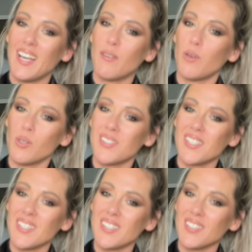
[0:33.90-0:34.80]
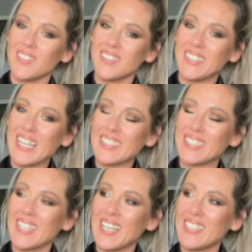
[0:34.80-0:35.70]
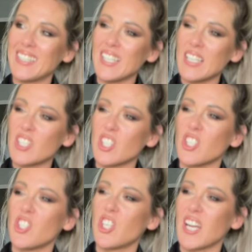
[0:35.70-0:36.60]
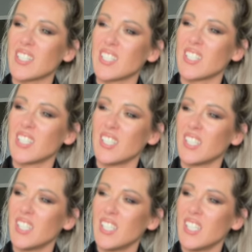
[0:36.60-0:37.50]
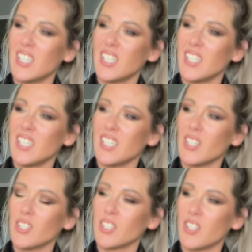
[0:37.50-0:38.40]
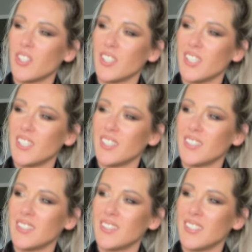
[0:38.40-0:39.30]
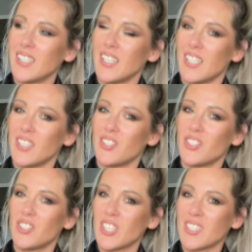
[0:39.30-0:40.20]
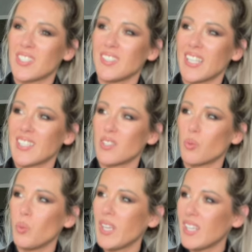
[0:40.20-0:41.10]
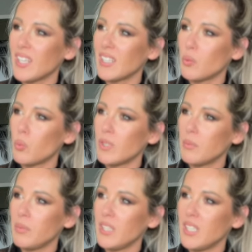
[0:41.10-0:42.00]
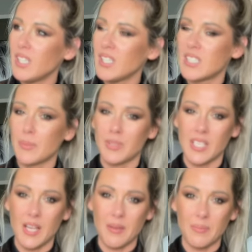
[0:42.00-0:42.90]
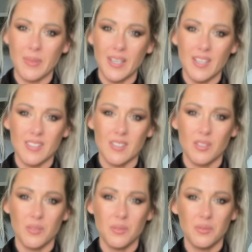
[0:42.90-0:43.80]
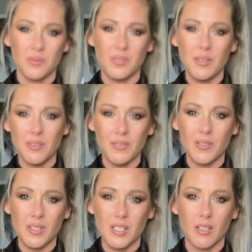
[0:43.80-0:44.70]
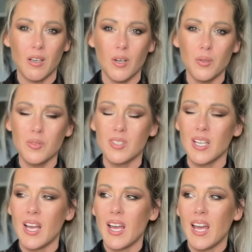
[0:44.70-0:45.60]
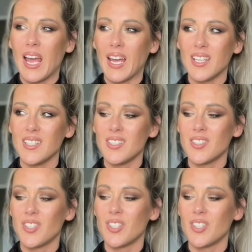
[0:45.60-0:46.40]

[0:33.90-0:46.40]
fall season, that it is just on the corner. It's just next week, it will be September, so very, very close. And